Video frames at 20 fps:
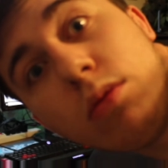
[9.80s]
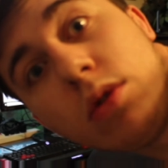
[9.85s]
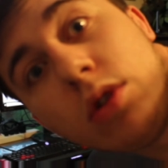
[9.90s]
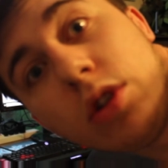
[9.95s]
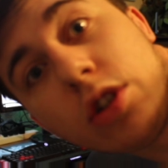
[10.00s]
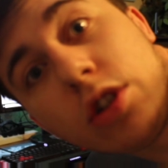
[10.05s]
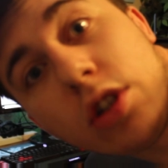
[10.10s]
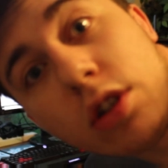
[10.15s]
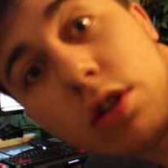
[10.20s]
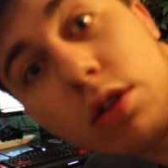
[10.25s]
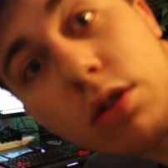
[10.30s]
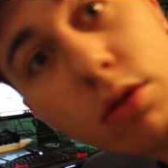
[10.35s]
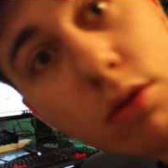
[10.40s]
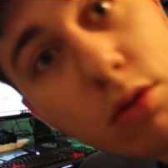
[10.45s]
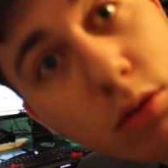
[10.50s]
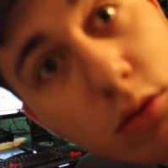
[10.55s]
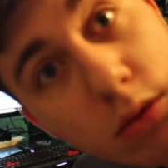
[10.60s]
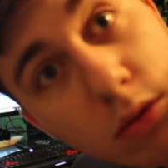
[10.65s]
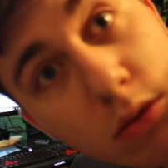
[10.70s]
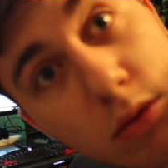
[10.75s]
This thing?
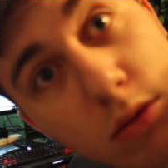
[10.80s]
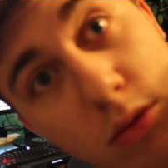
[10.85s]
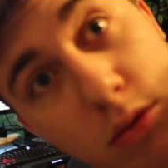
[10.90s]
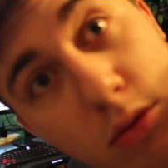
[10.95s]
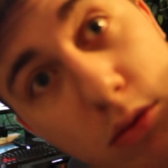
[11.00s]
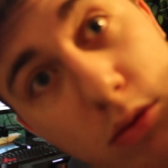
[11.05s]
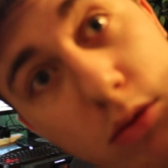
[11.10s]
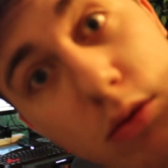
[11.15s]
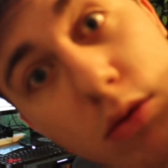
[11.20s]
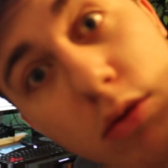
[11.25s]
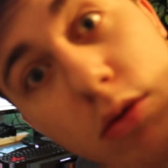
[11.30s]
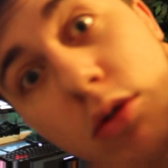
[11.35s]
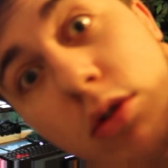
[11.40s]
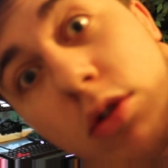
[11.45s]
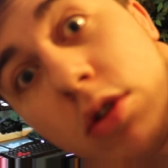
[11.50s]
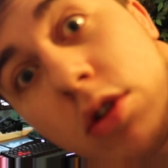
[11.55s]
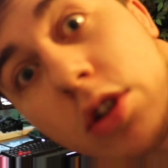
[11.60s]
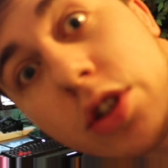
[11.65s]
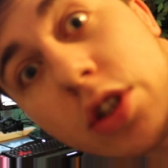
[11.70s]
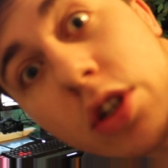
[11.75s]

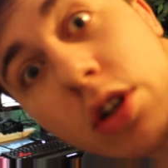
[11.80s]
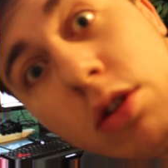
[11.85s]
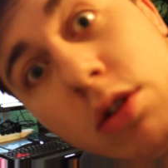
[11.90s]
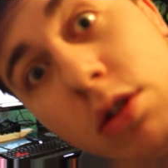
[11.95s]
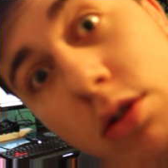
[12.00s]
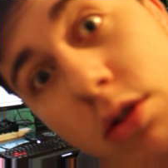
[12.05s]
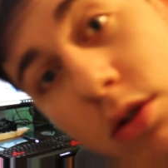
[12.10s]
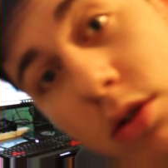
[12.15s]
This thing on?